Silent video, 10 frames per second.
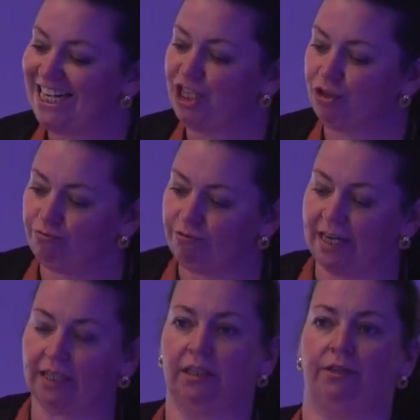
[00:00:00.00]

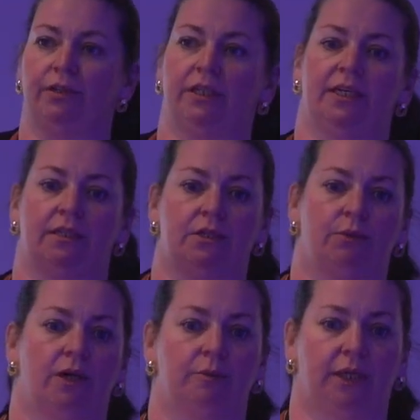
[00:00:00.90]
directly relate to
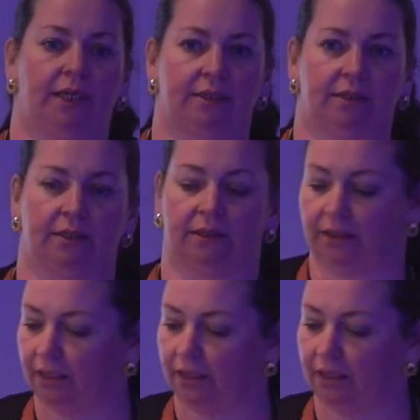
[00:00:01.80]
workplace.